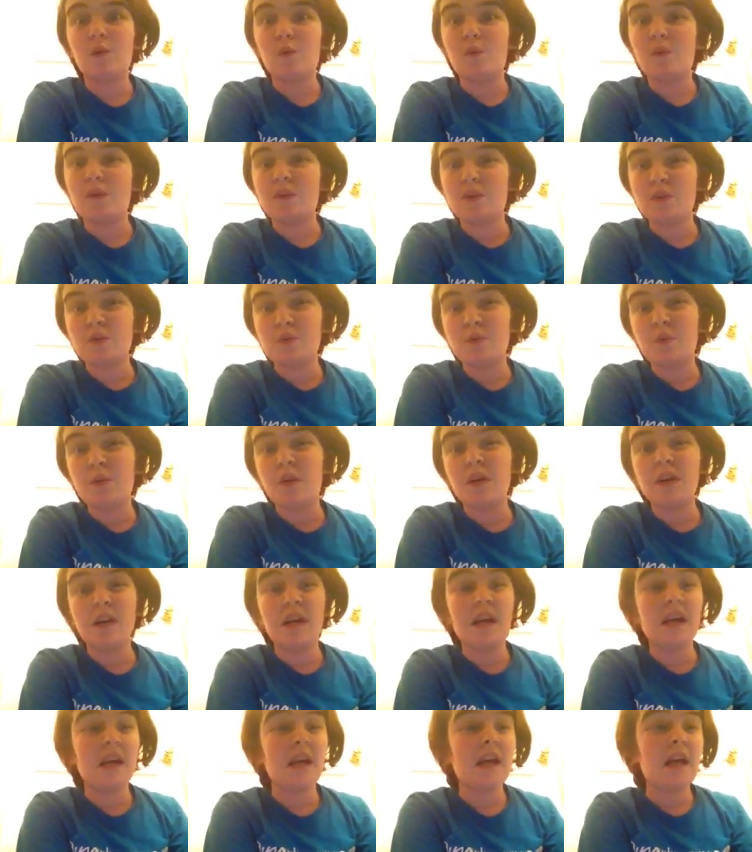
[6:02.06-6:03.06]

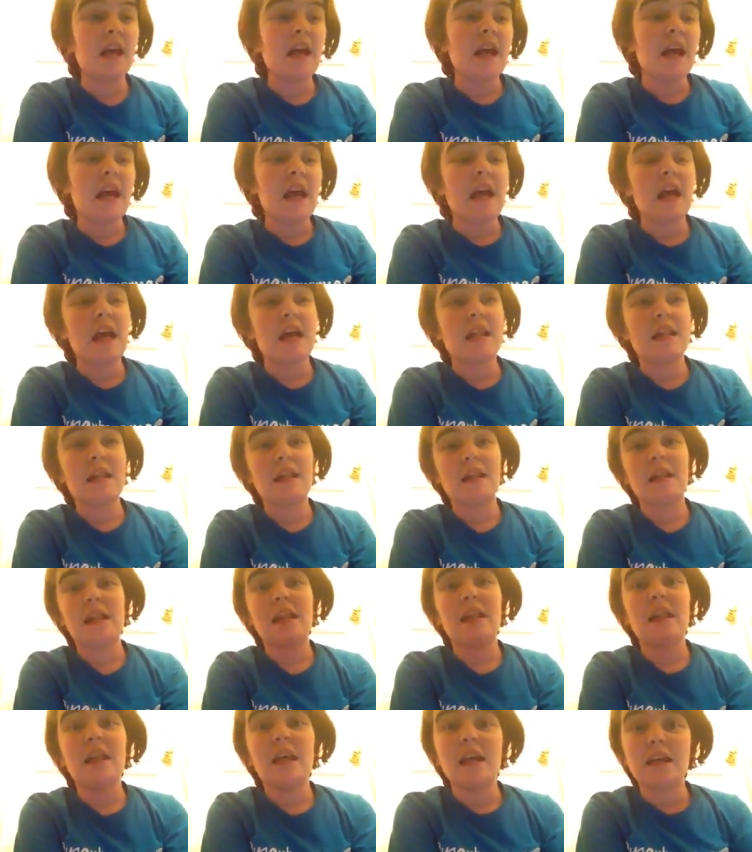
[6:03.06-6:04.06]
120, and then
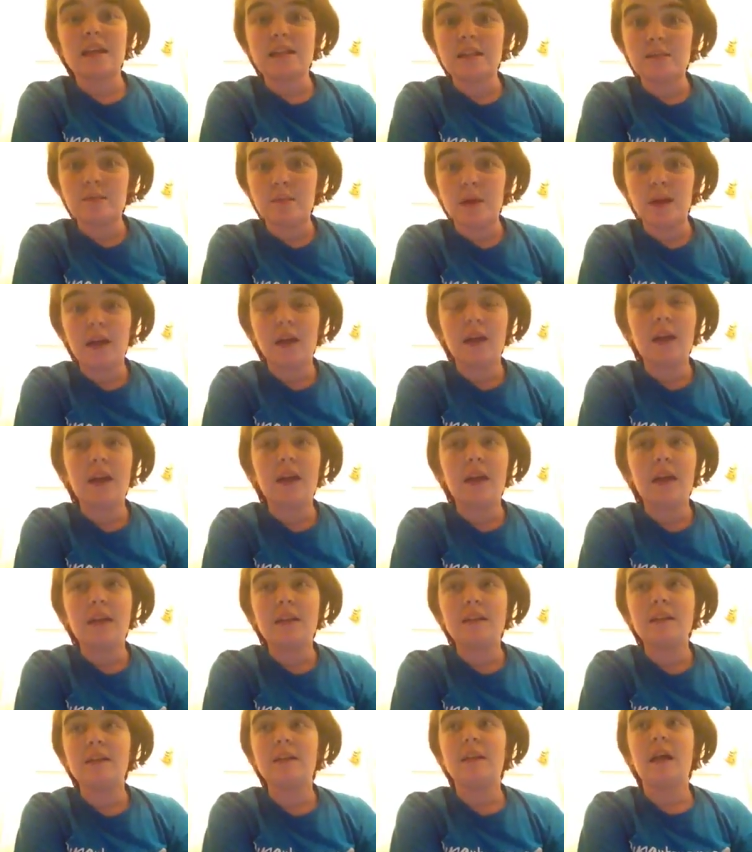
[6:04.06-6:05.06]
the next minute,
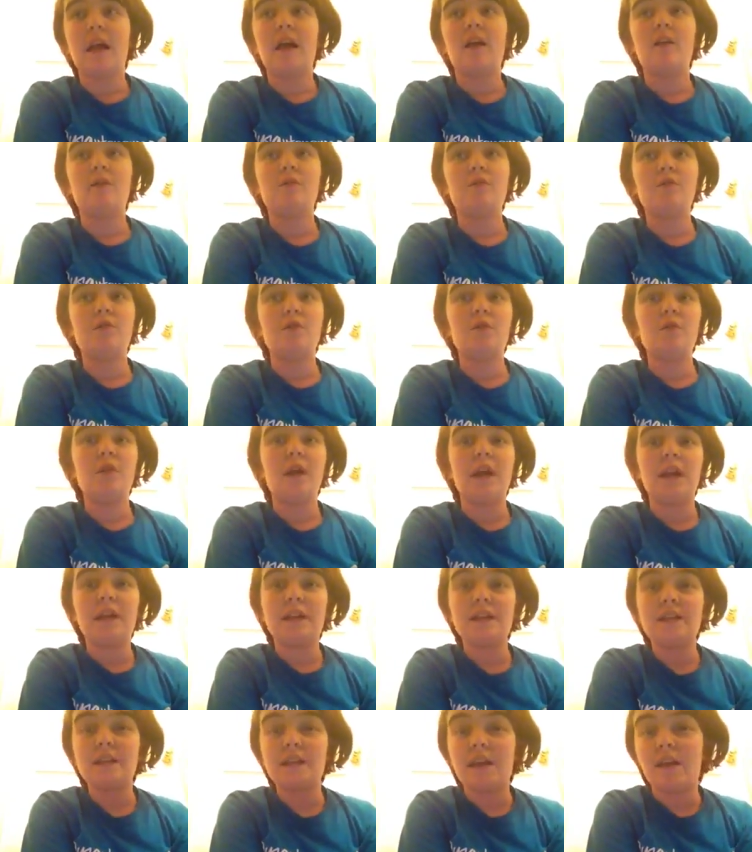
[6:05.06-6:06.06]
it's down to
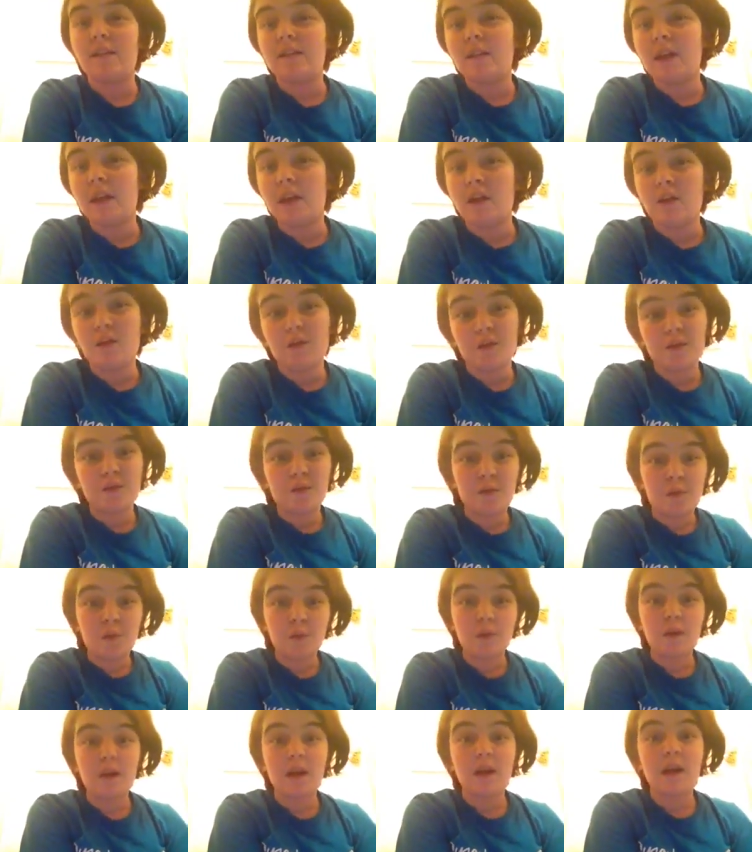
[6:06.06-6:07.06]
like 70 over
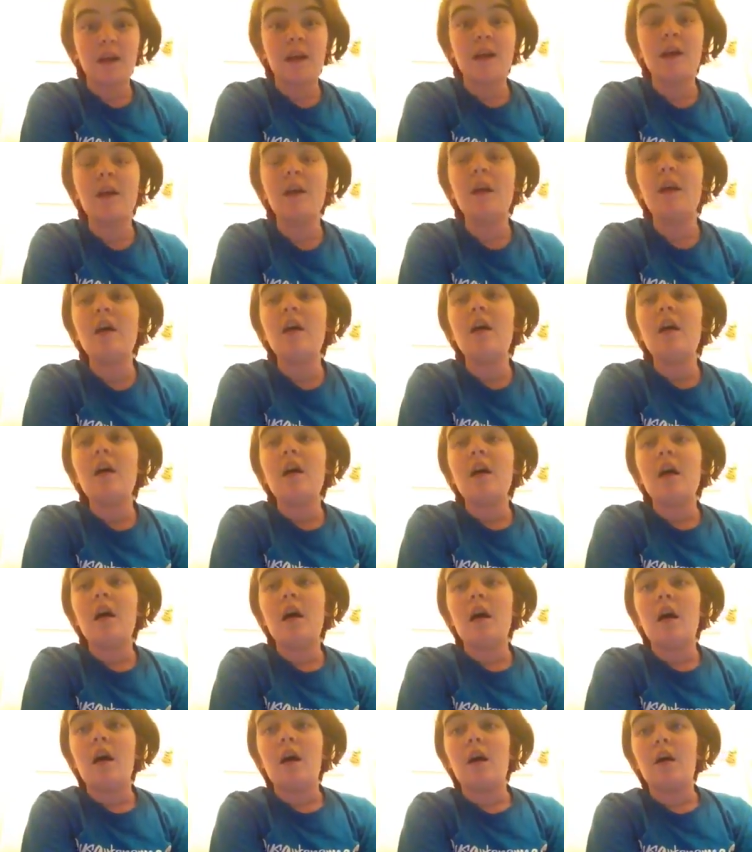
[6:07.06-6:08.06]
40
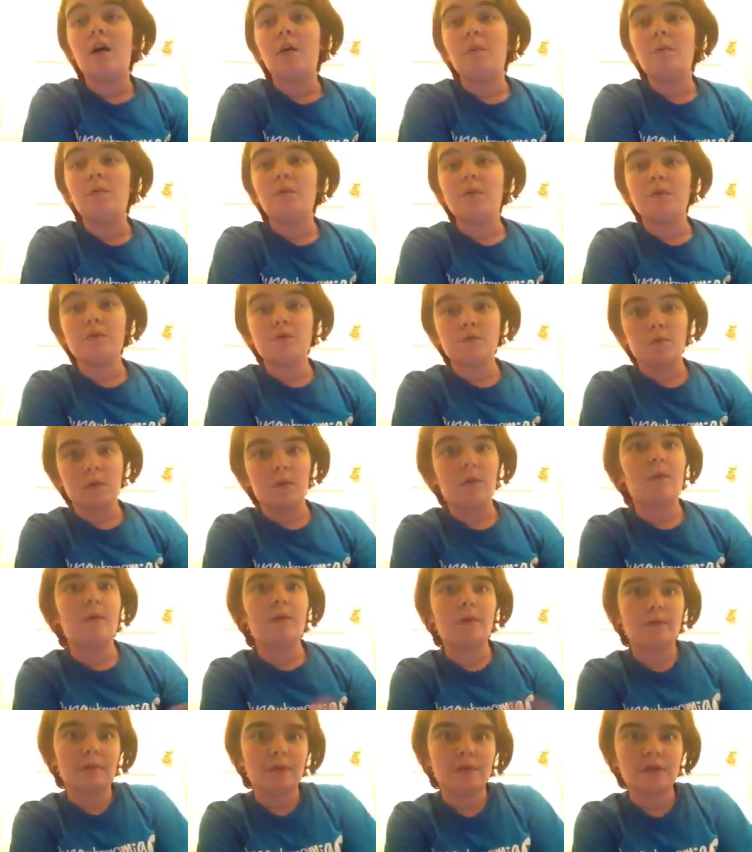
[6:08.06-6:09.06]
um, which when my
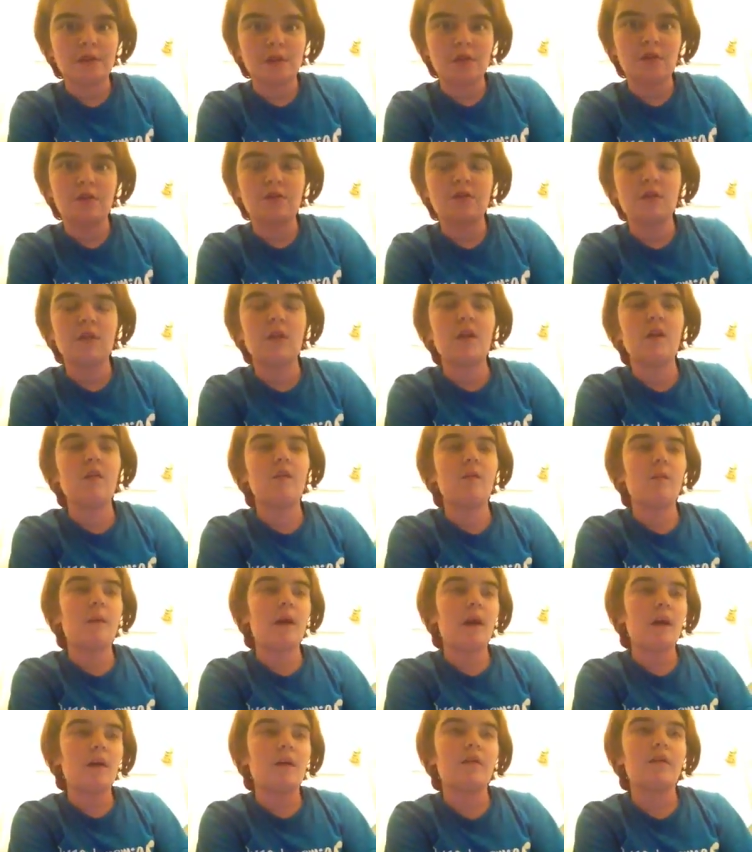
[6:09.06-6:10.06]
blood pressure goes low and
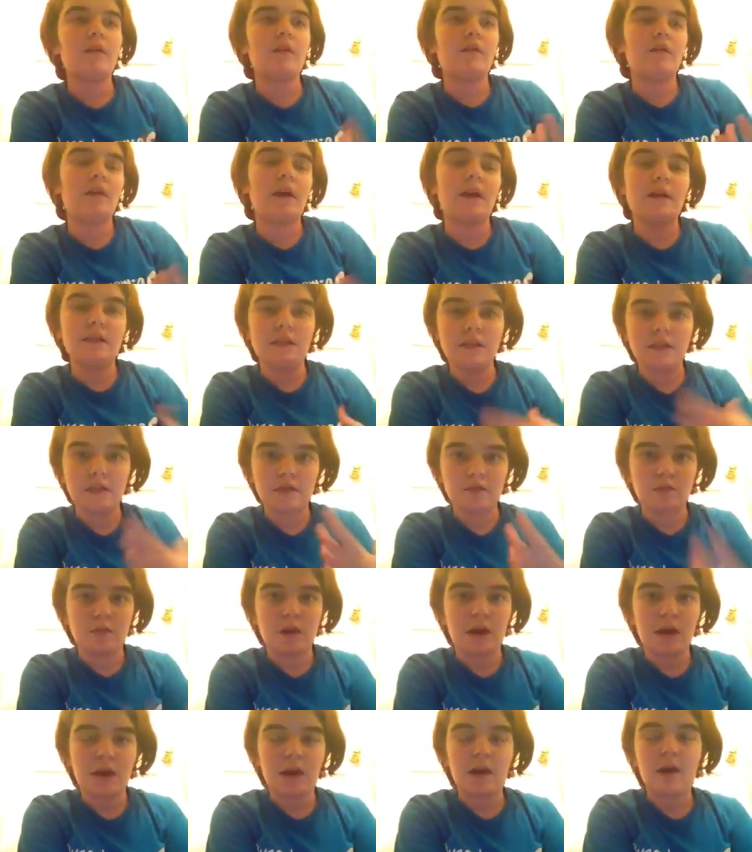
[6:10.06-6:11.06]
my heart rate rises,
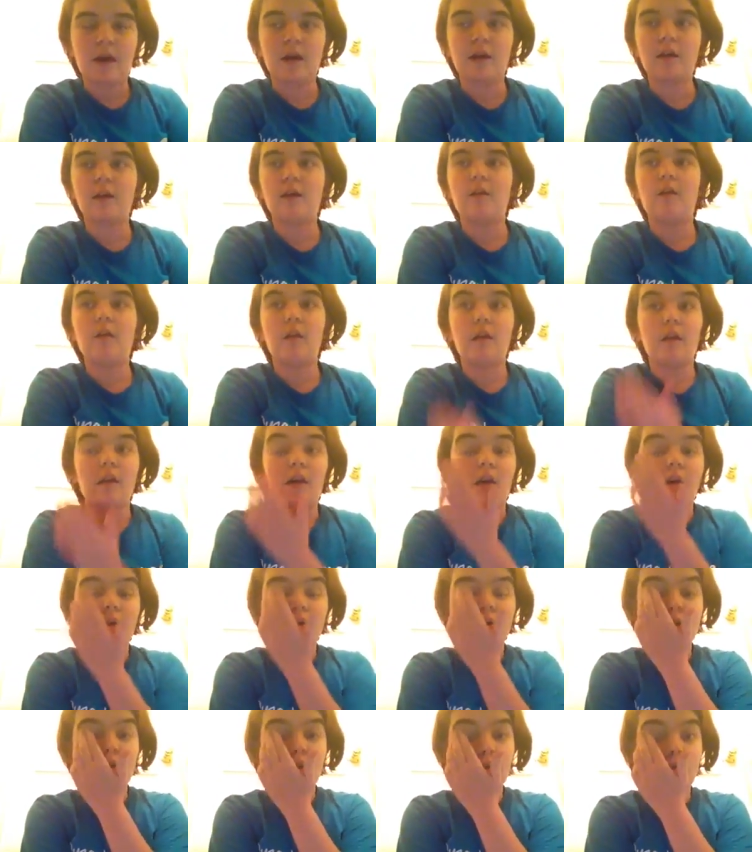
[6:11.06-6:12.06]
why I go
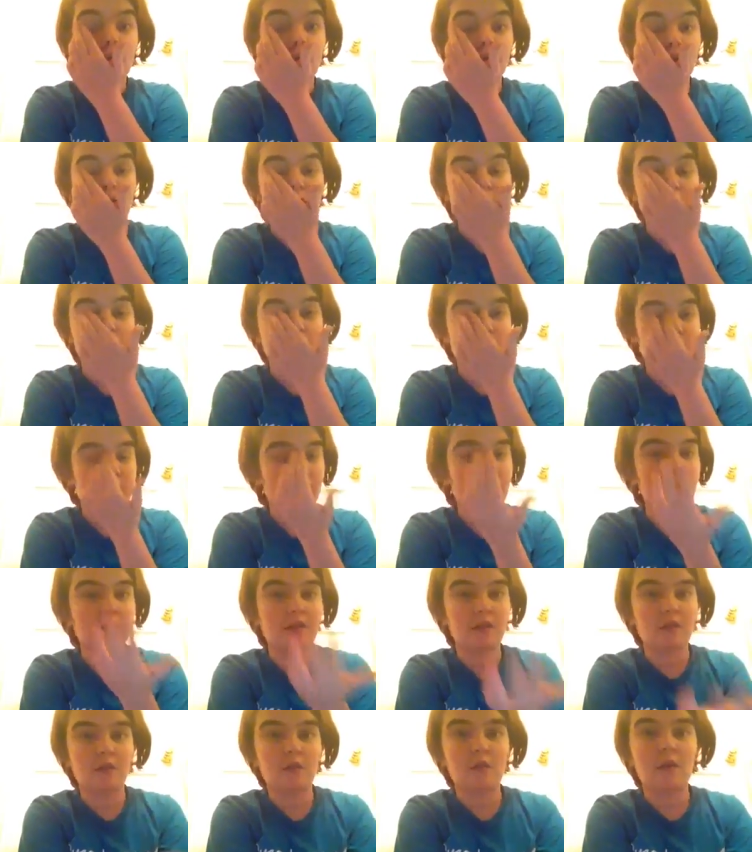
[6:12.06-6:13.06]
unconscious, which is
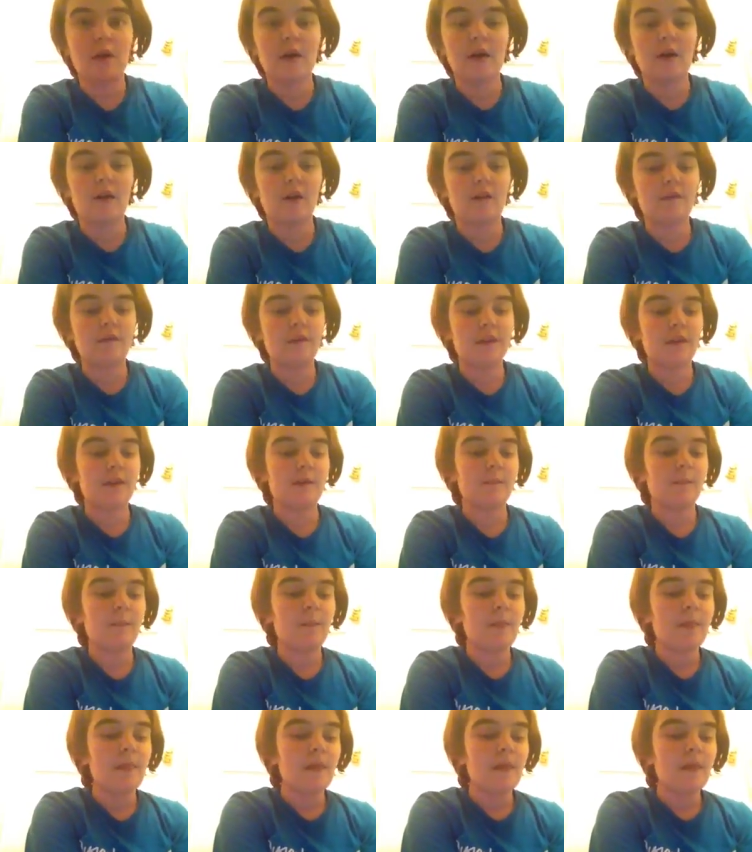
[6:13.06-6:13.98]
still quite often.